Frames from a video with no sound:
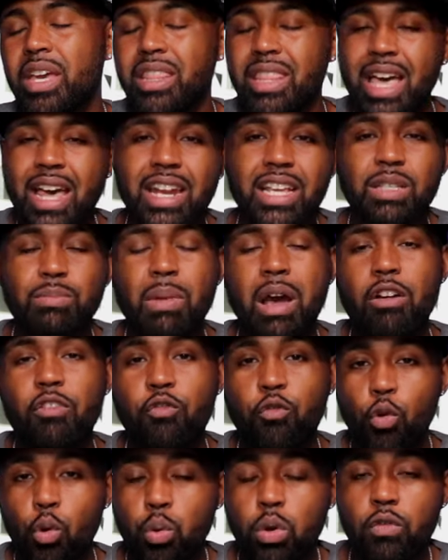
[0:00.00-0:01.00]
And that is my
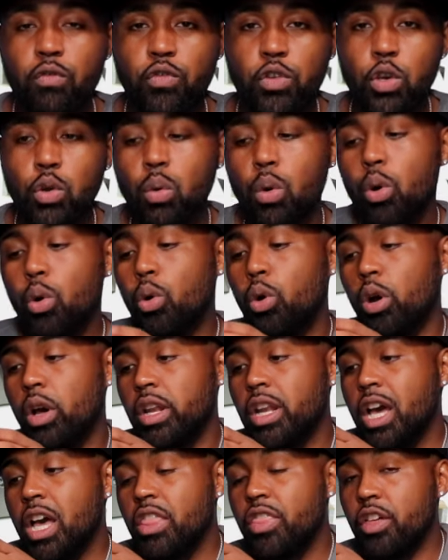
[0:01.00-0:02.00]
full review
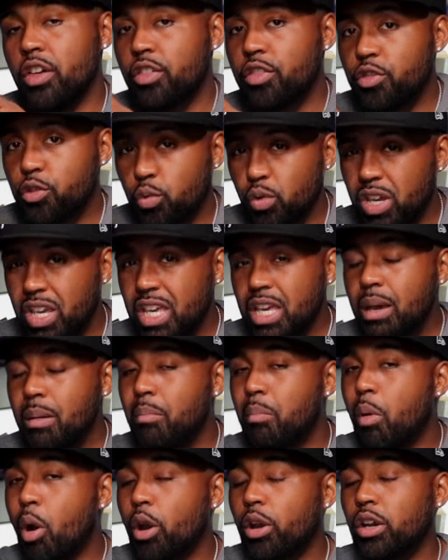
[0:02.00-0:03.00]
on the three
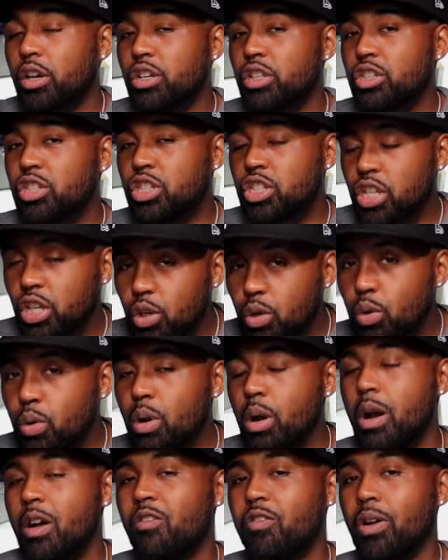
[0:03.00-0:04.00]
Mark
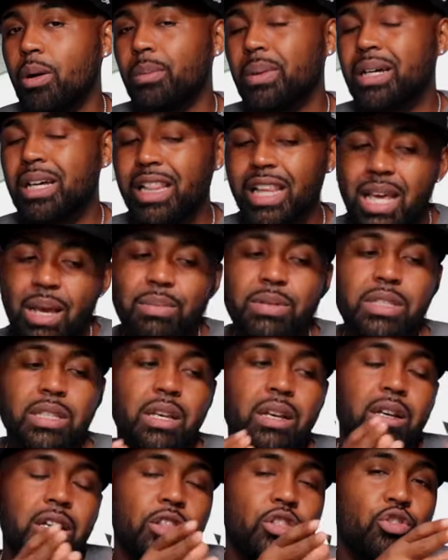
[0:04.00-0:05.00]
two from Klipsch.
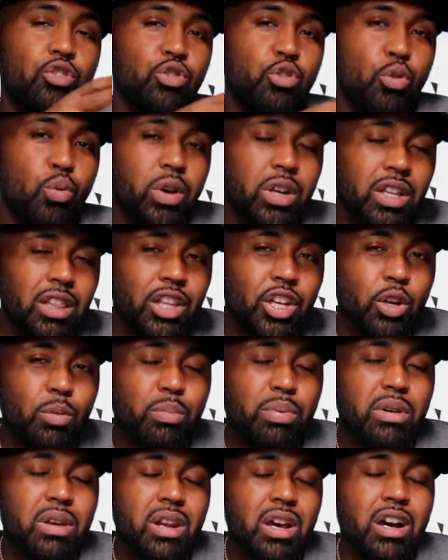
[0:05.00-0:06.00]
Threw in a little
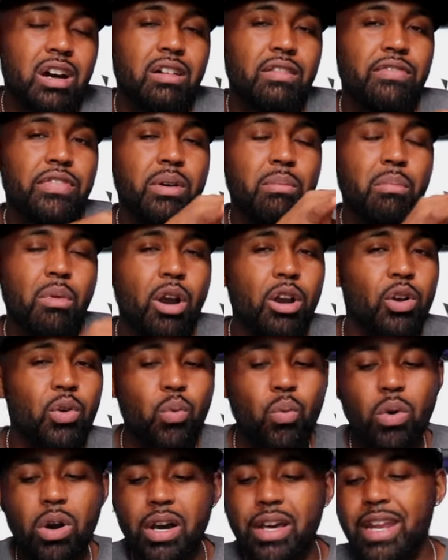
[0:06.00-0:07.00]
bit of the Mark
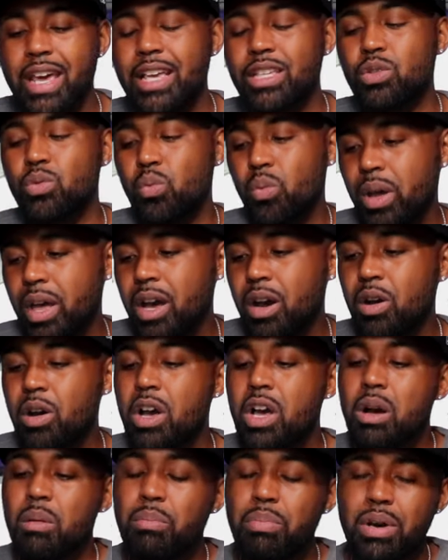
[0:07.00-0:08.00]
one as well,
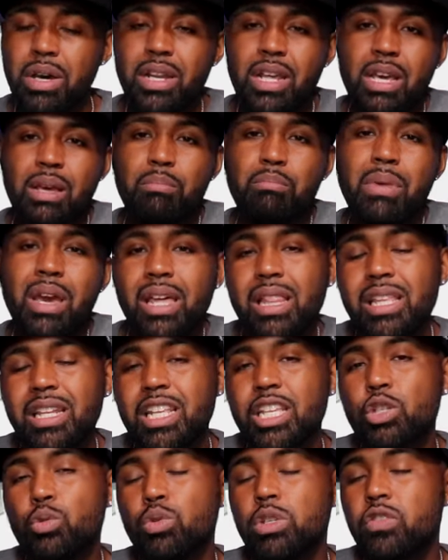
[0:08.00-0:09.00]
but mainly
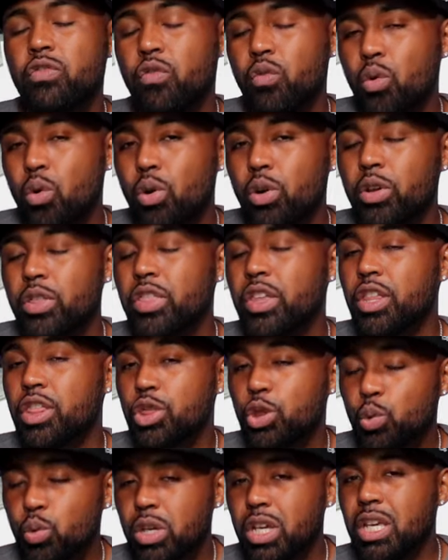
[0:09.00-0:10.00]
this was for the
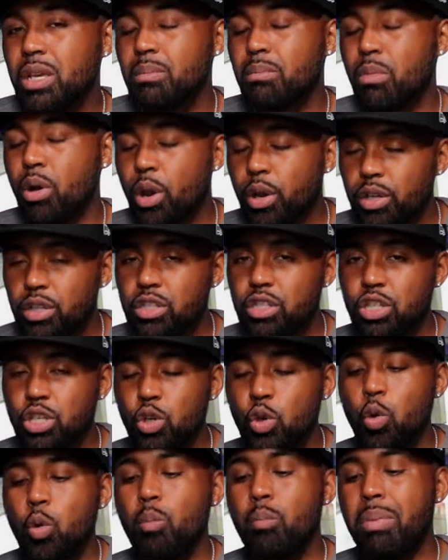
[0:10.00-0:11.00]
three Mark
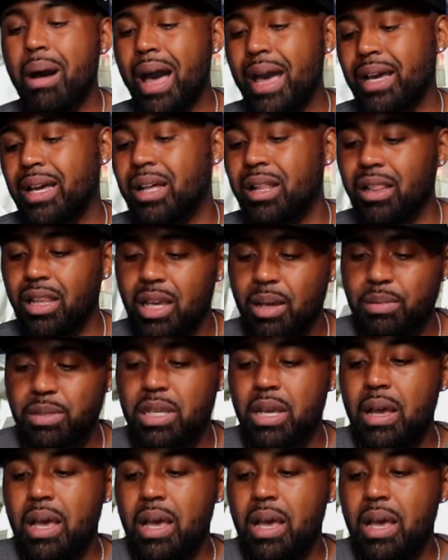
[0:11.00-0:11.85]
two by Klipsch.